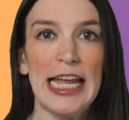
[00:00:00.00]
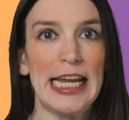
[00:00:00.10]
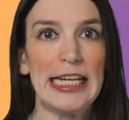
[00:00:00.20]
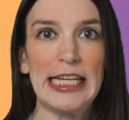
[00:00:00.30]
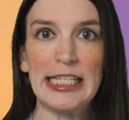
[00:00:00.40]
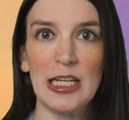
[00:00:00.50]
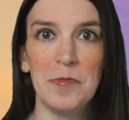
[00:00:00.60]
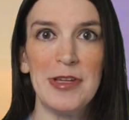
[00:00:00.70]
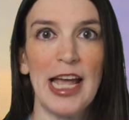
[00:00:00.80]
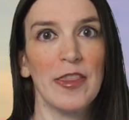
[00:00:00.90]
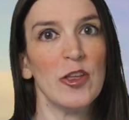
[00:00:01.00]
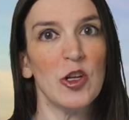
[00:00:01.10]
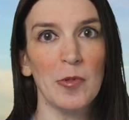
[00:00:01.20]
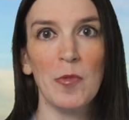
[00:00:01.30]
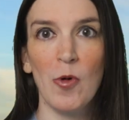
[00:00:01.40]
And it's going to be at the
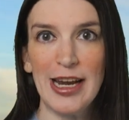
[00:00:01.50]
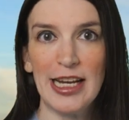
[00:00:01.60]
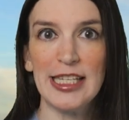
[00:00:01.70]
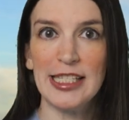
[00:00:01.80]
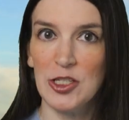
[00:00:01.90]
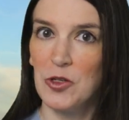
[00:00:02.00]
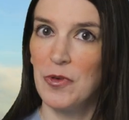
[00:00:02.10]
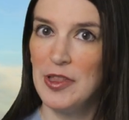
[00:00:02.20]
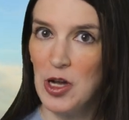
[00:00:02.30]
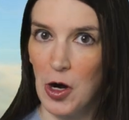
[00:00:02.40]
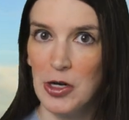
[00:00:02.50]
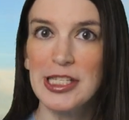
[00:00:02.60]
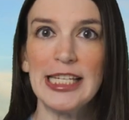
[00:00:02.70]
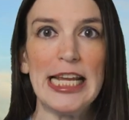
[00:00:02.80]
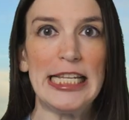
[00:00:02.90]
Yerba Buena Center for the
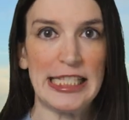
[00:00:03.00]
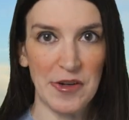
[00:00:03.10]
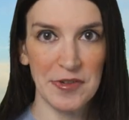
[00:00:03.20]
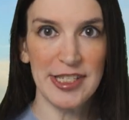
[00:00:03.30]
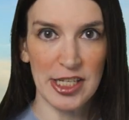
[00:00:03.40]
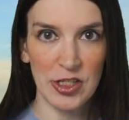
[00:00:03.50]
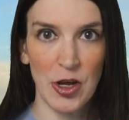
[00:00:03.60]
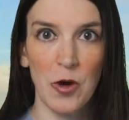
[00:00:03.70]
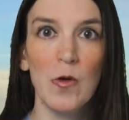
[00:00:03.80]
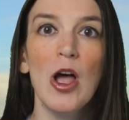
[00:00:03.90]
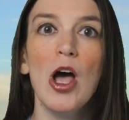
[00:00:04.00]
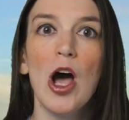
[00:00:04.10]
Arts in San Francisco